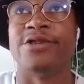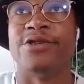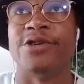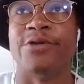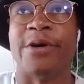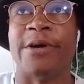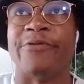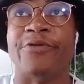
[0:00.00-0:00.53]

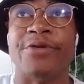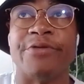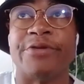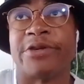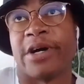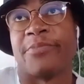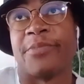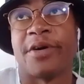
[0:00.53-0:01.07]
if you're
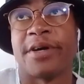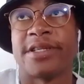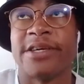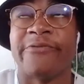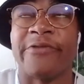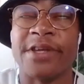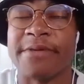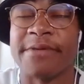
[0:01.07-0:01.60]
talking about
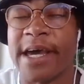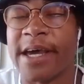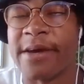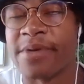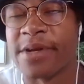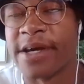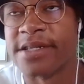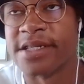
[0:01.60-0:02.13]
defensive game
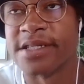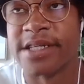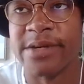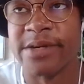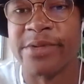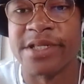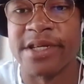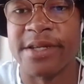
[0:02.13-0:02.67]
plans and
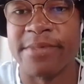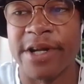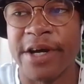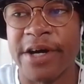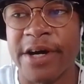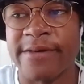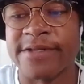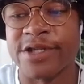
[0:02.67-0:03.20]
schemas in the
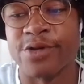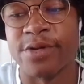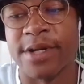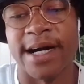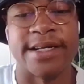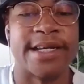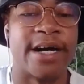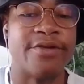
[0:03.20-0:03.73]
playoffs, you
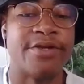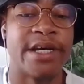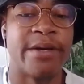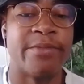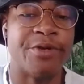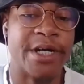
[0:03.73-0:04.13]
lock down Dam.